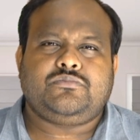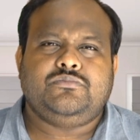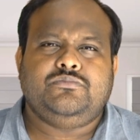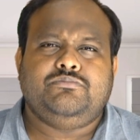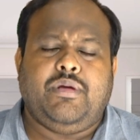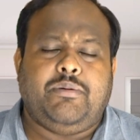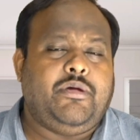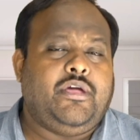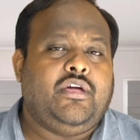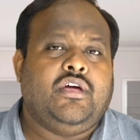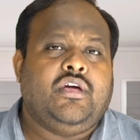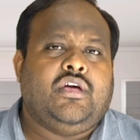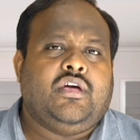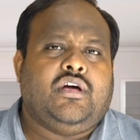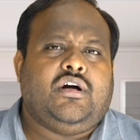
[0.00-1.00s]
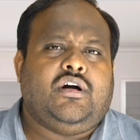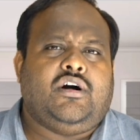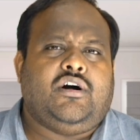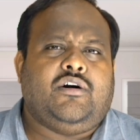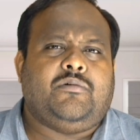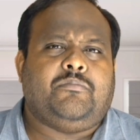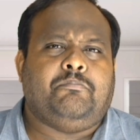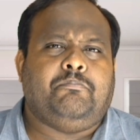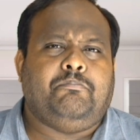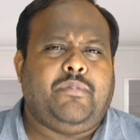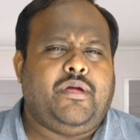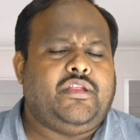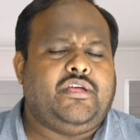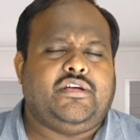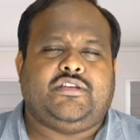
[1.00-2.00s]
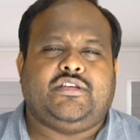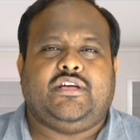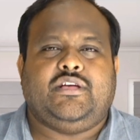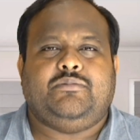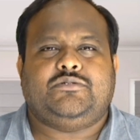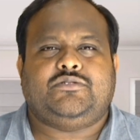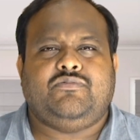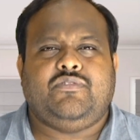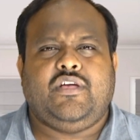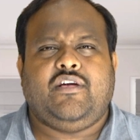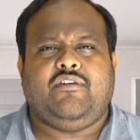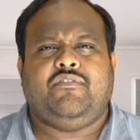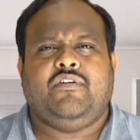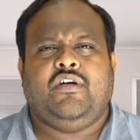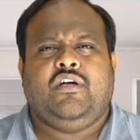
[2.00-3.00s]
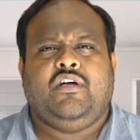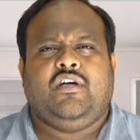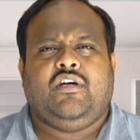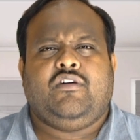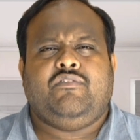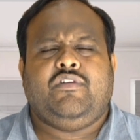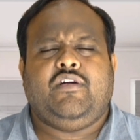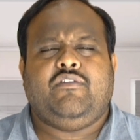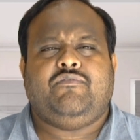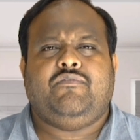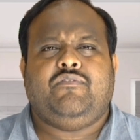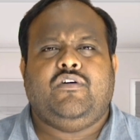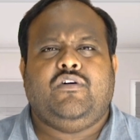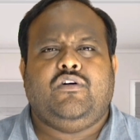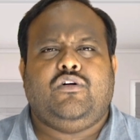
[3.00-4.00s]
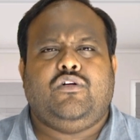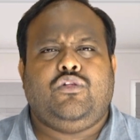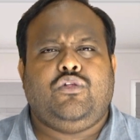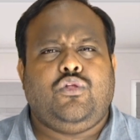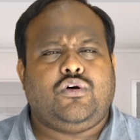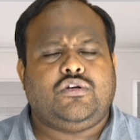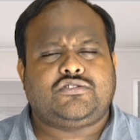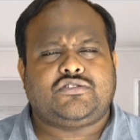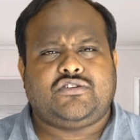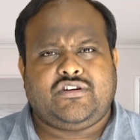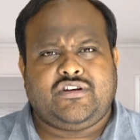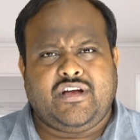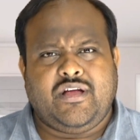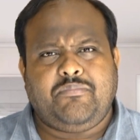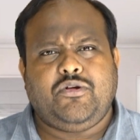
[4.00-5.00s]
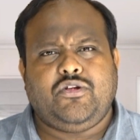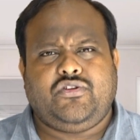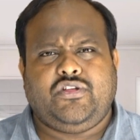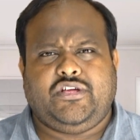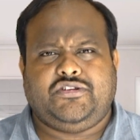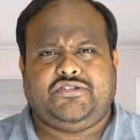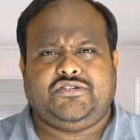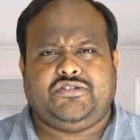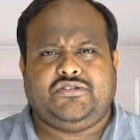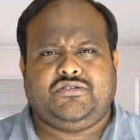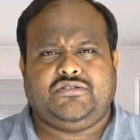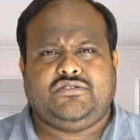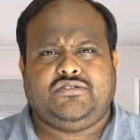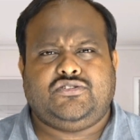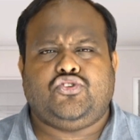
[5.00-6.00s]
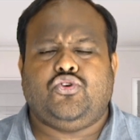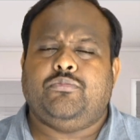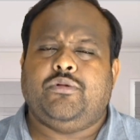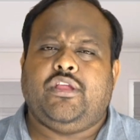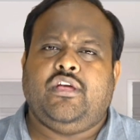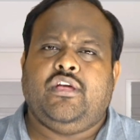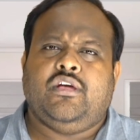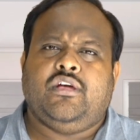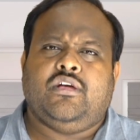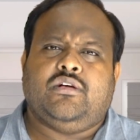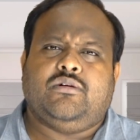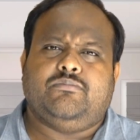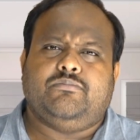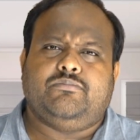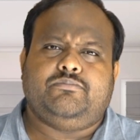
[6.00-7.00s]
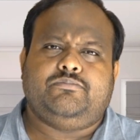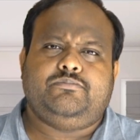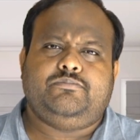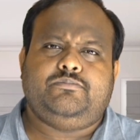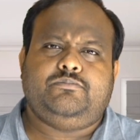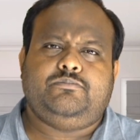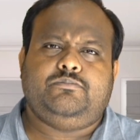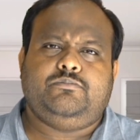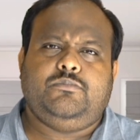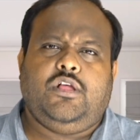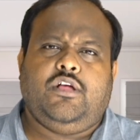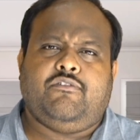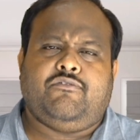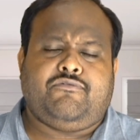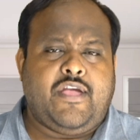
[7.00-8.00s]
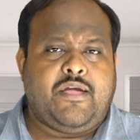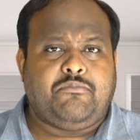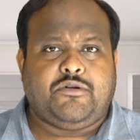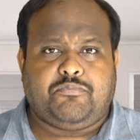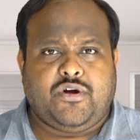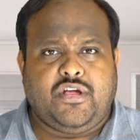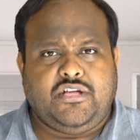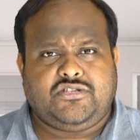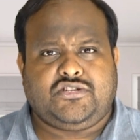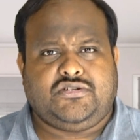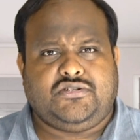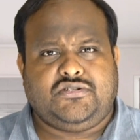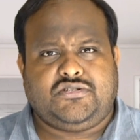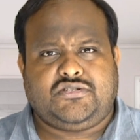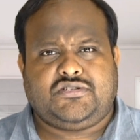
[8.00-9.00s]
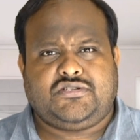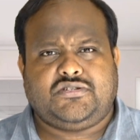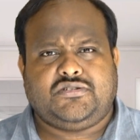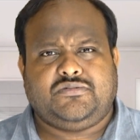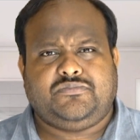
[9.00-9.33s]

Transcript: Maybe many a times we have lost reputation. So many famed preachers,